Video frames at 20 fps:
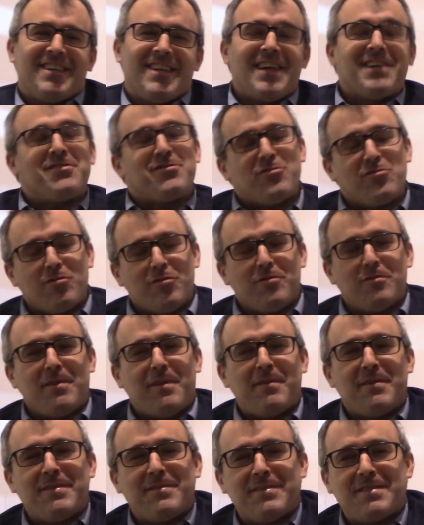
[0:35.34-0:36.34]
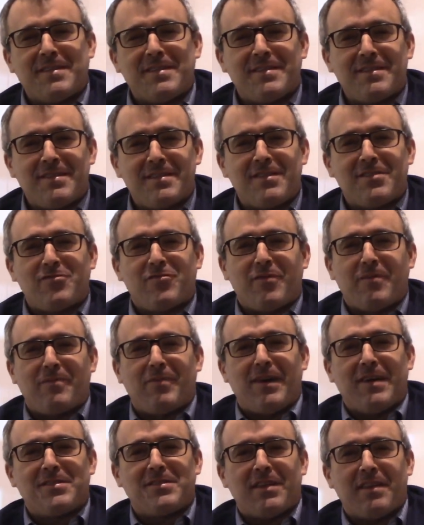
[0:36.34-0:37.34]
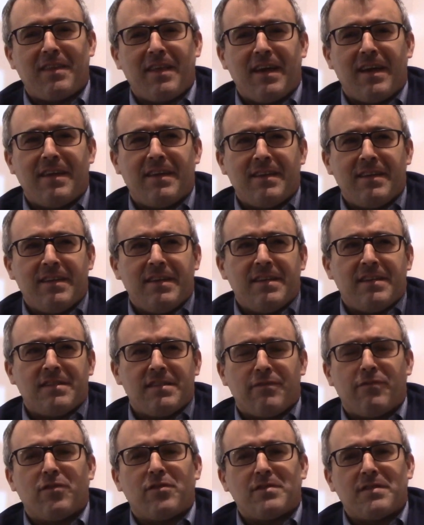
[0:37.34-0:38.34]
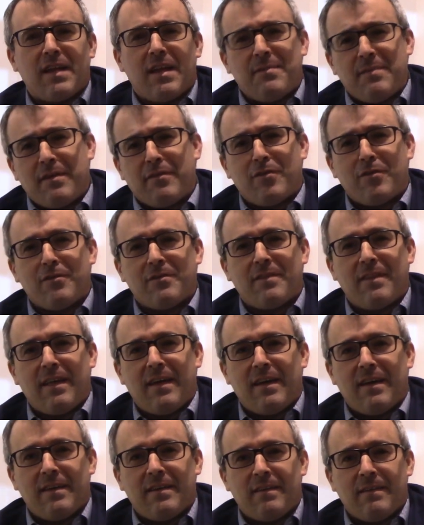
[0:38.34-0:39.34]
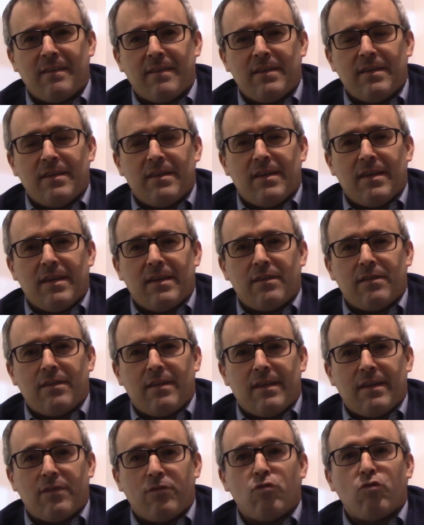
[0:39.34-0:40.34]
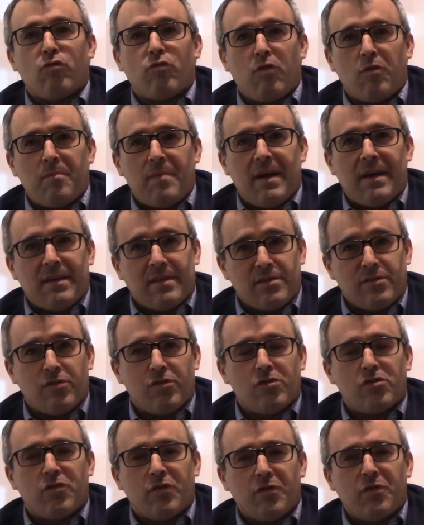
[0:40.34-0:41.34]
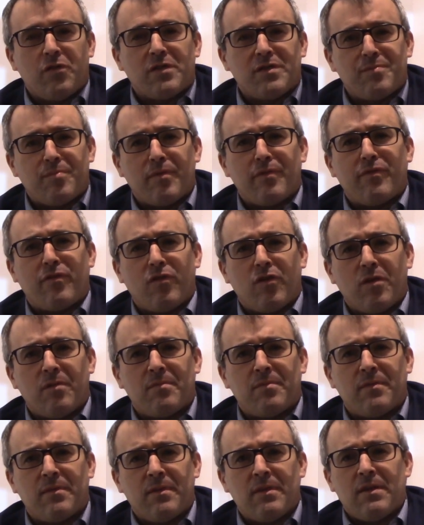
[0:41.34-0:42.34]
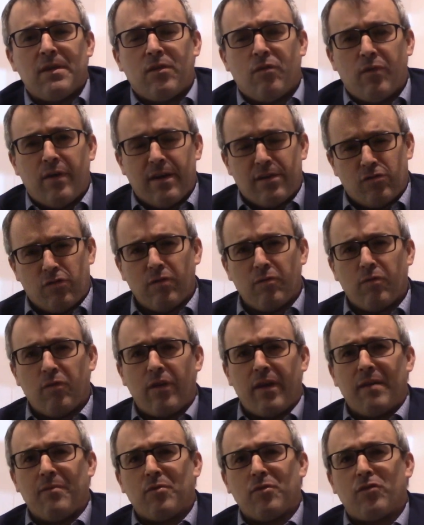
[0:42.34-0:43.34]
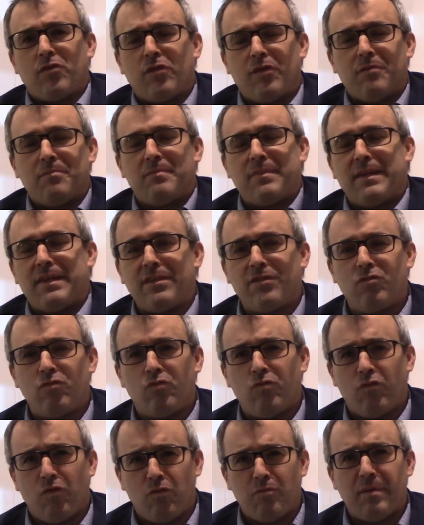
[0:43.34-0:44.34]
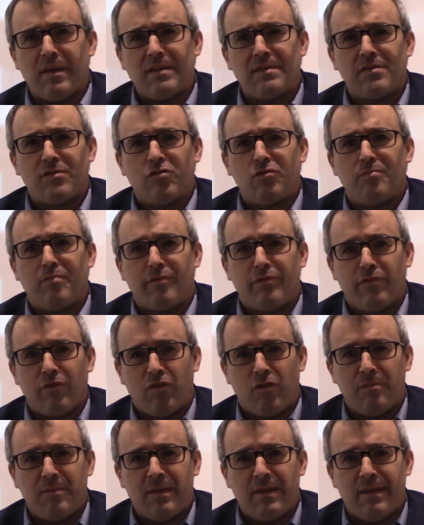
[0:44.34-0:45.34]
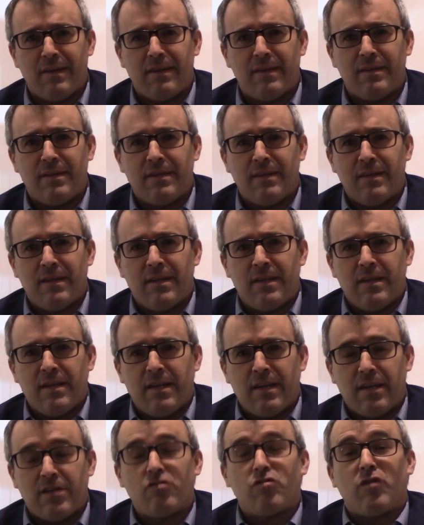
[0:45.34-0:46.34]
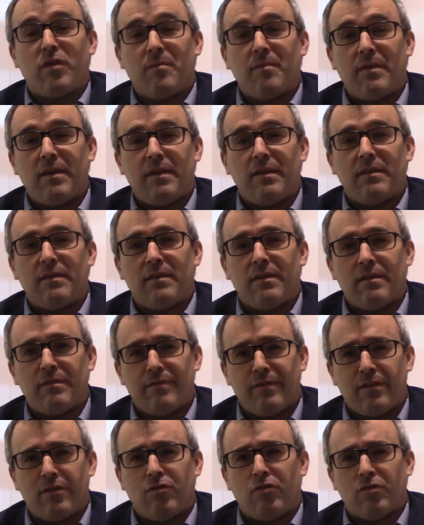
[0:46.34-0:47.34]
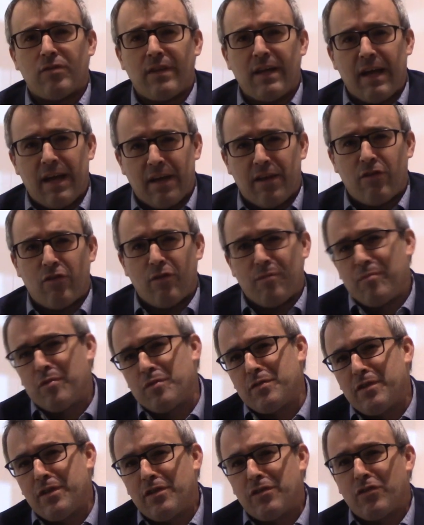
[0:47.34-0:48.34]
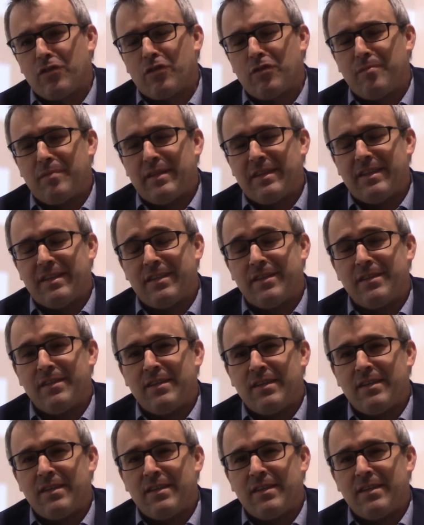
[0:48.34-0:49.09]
That's true. I mean, it's a project that it's the first time ever that a dual robotic surgery was performed. We actually were able to combine two robots to perform an extremely difficult, accurate procedure to be done.